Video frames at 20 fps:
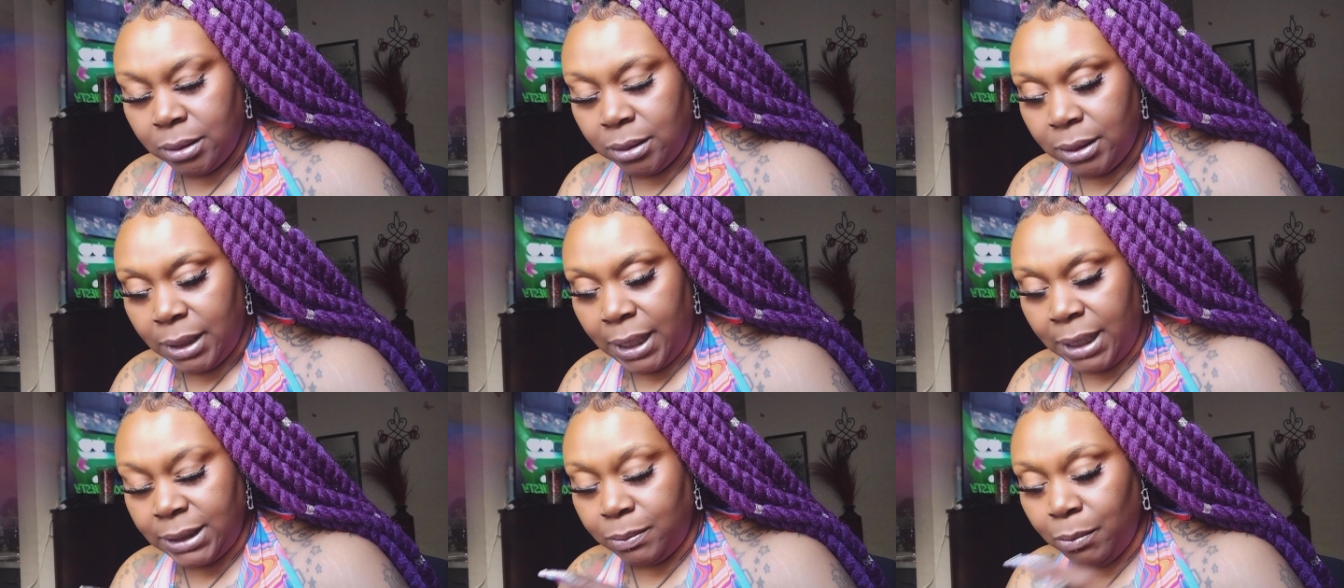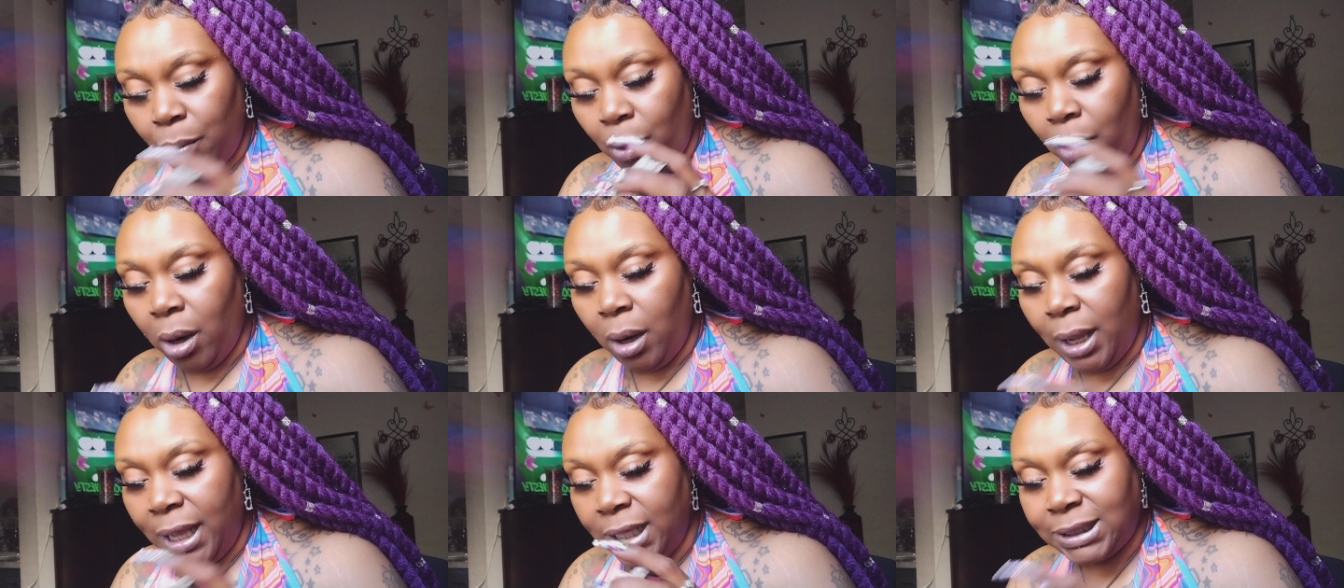It's
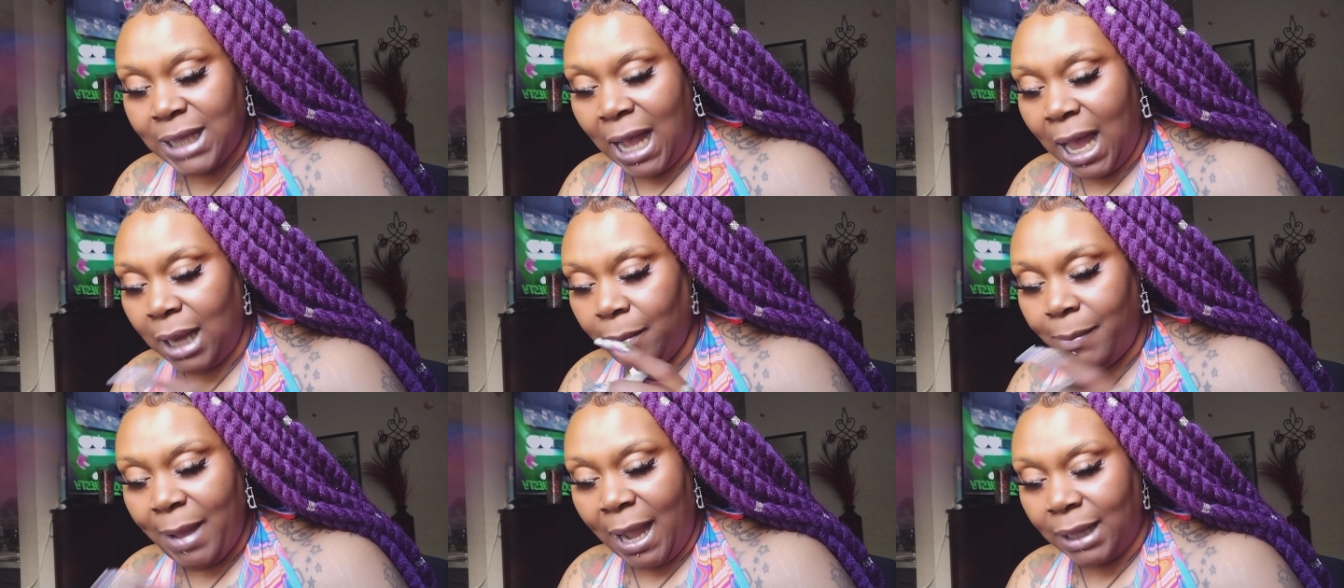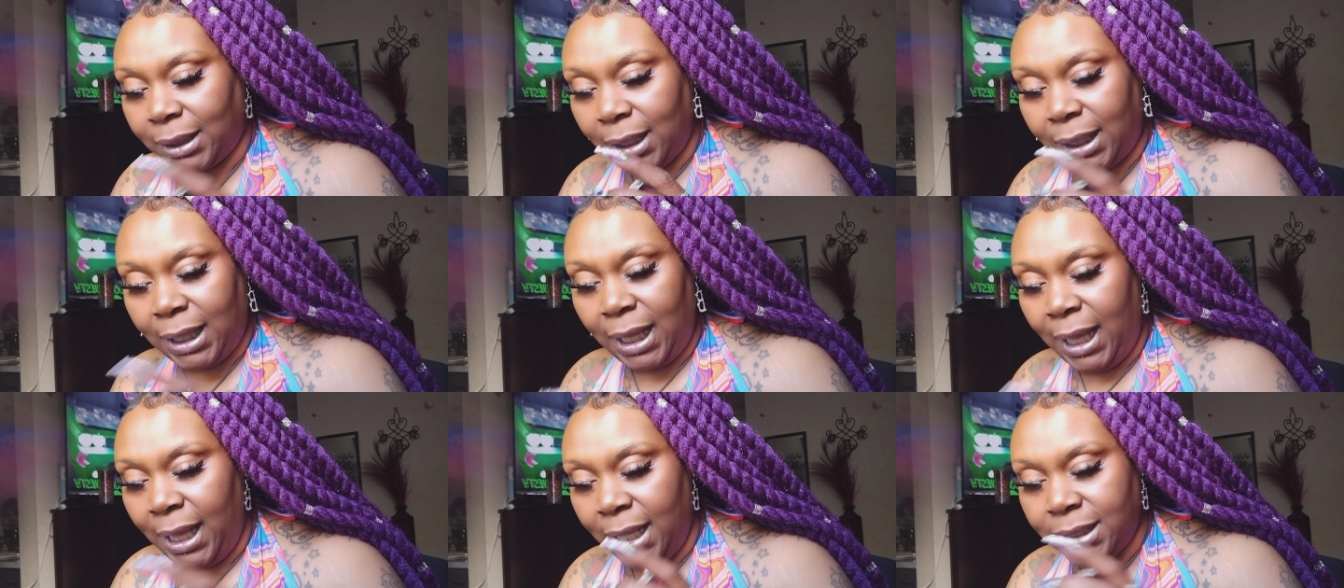more, it's all about the
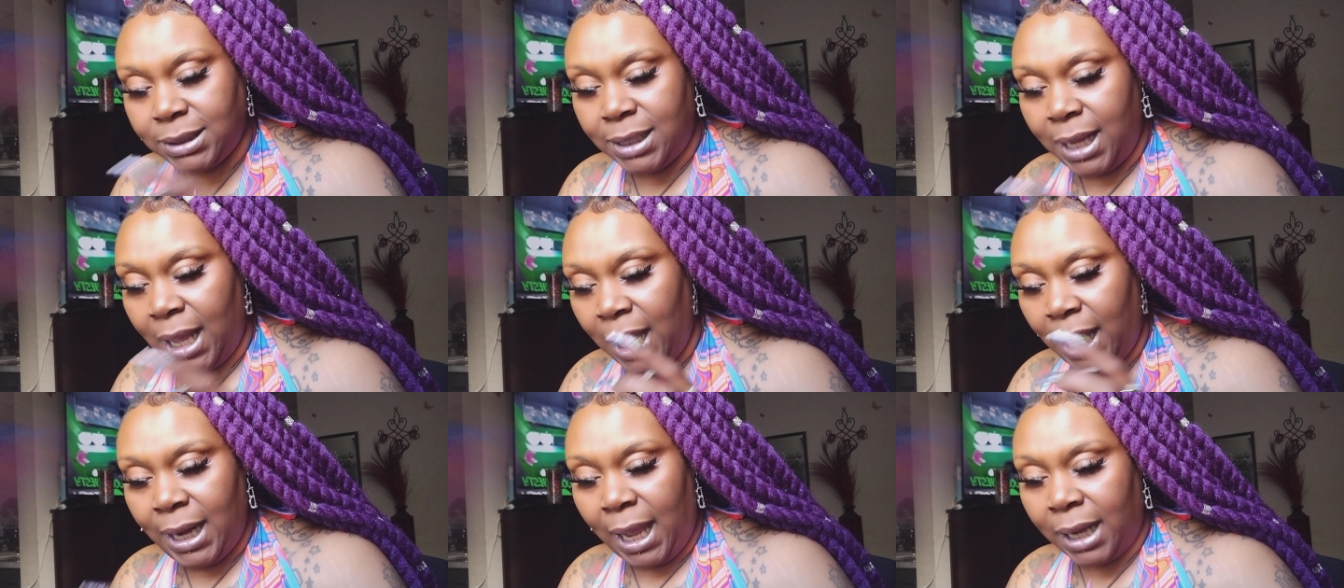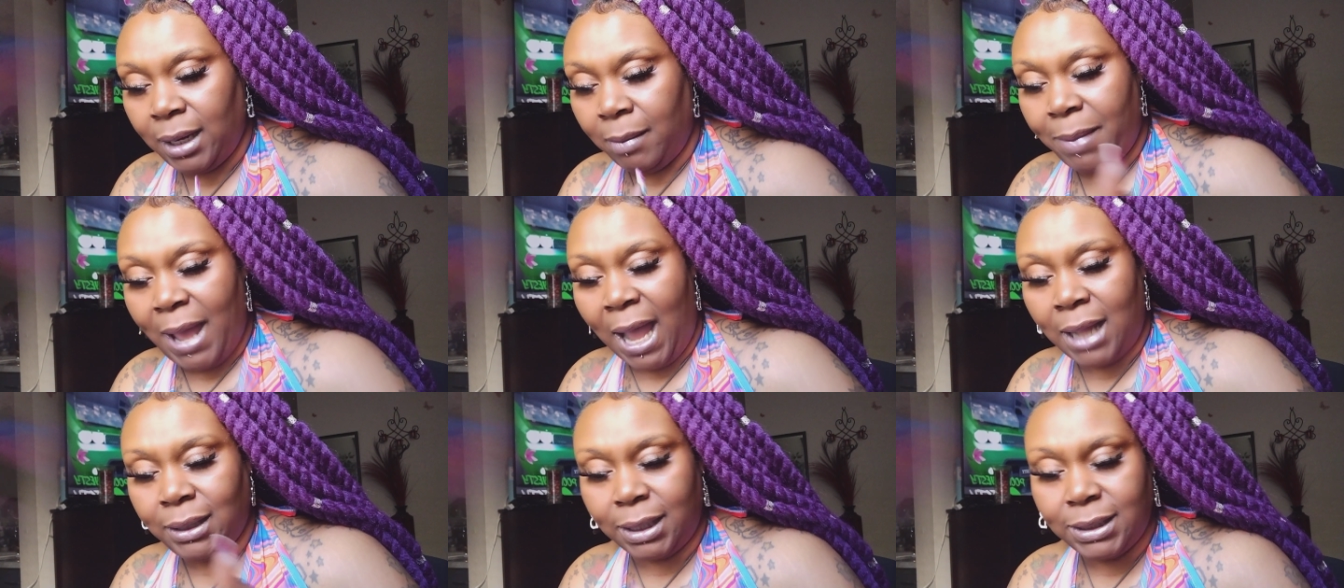kids now. It ain't
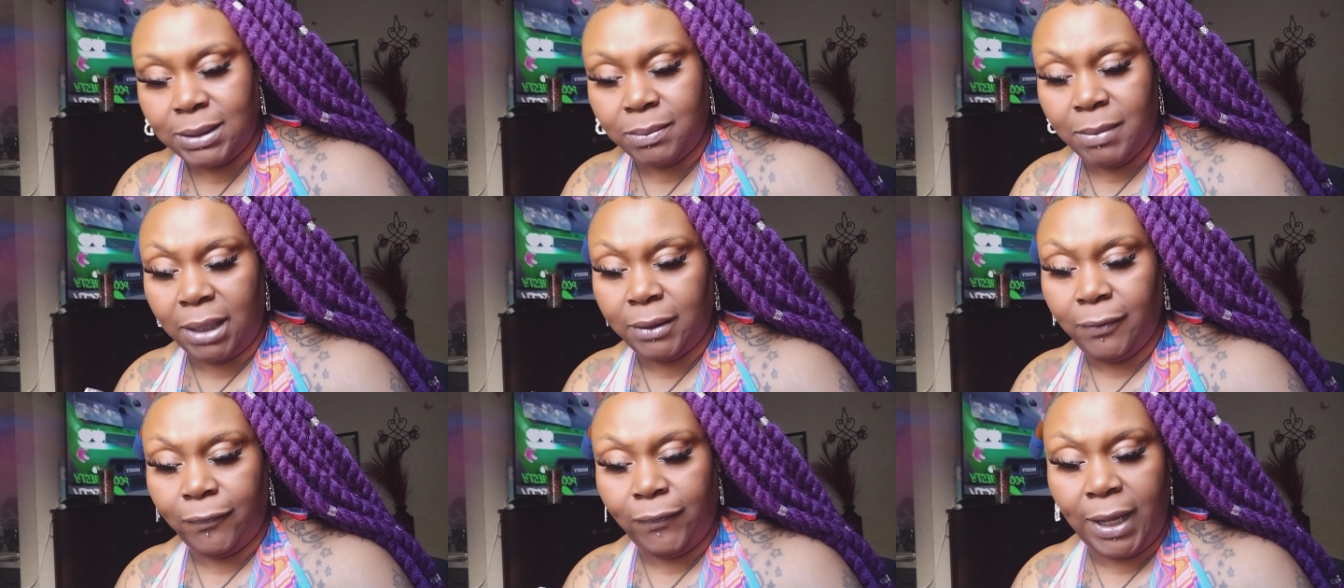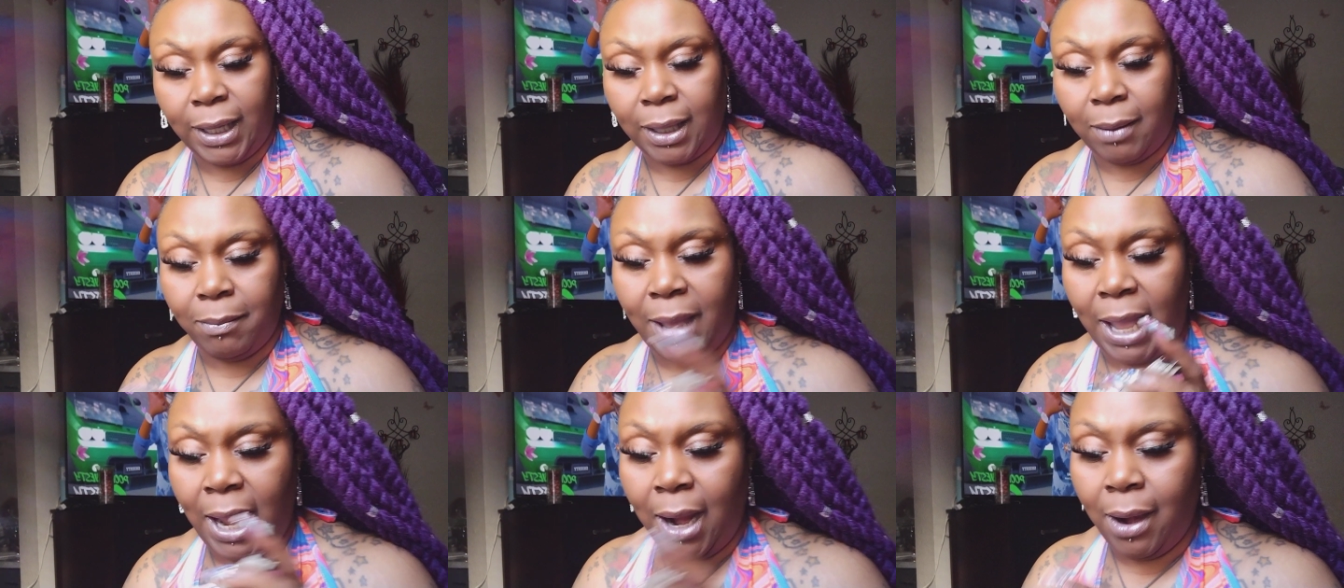about this
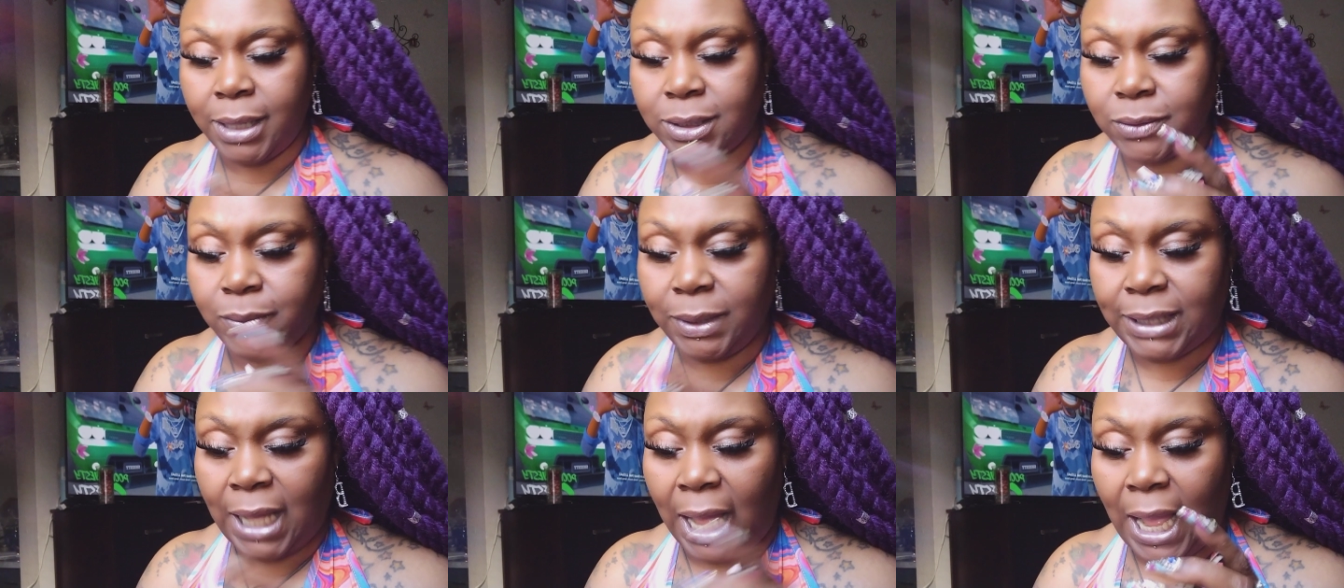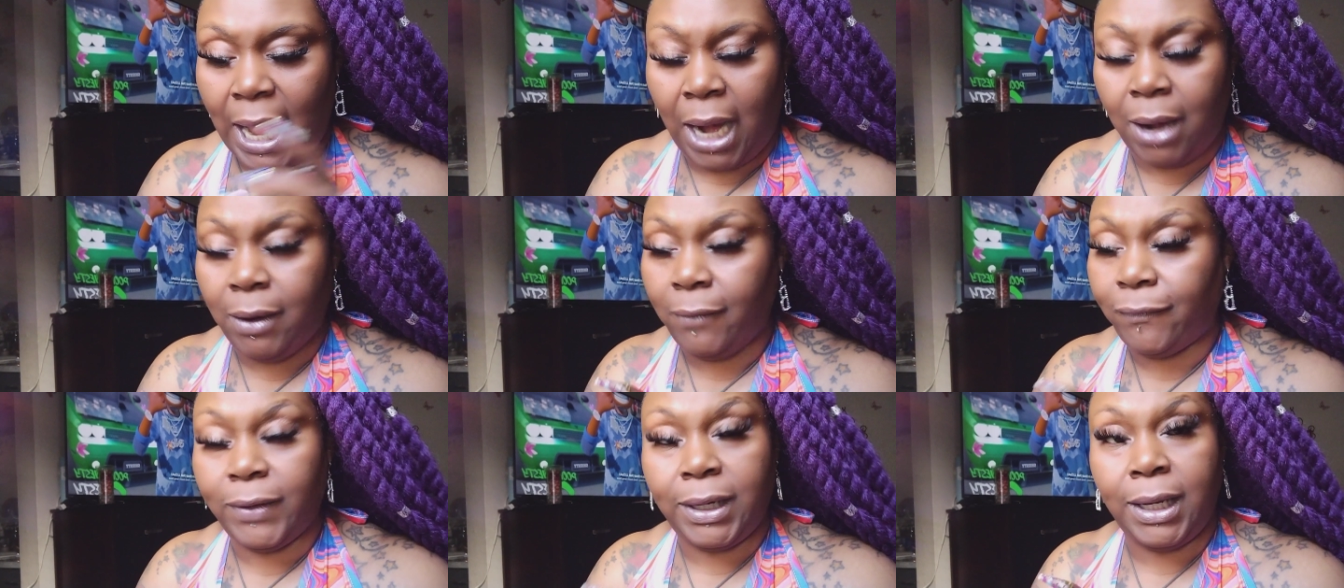motherfucking marriage with the
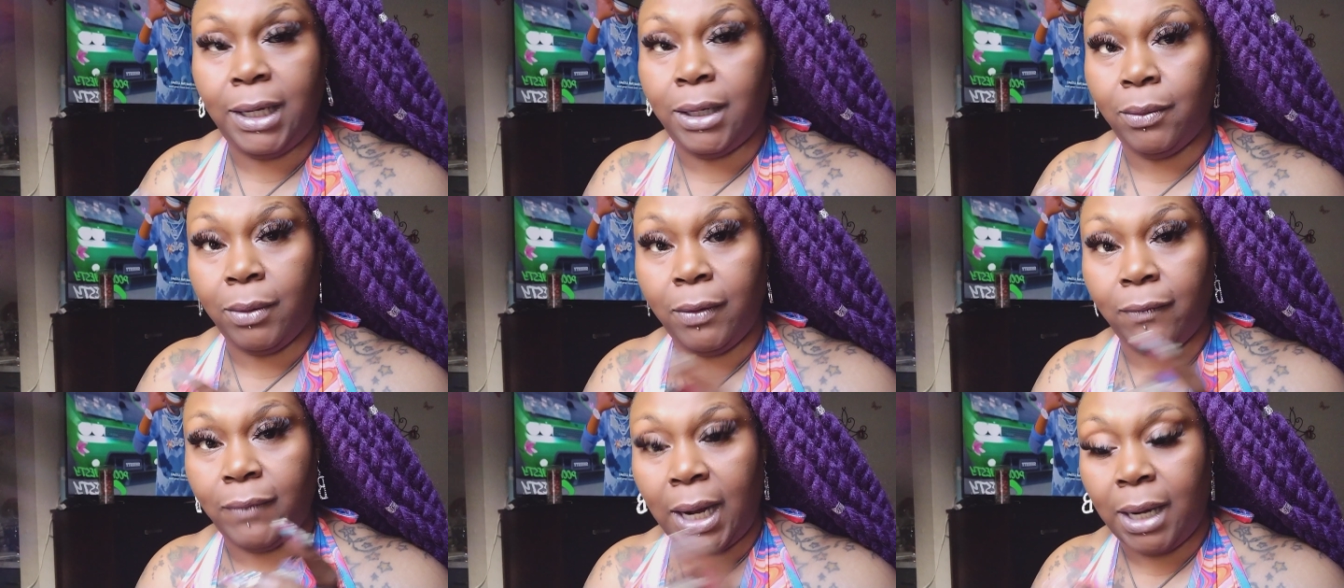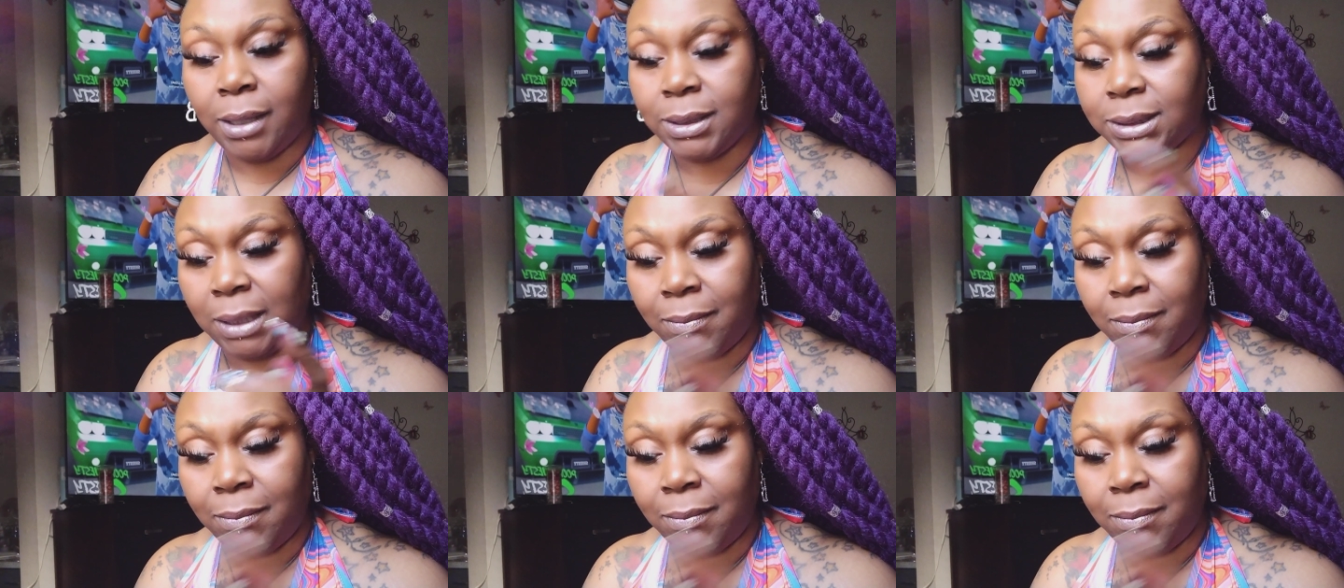hierophant in the reverse.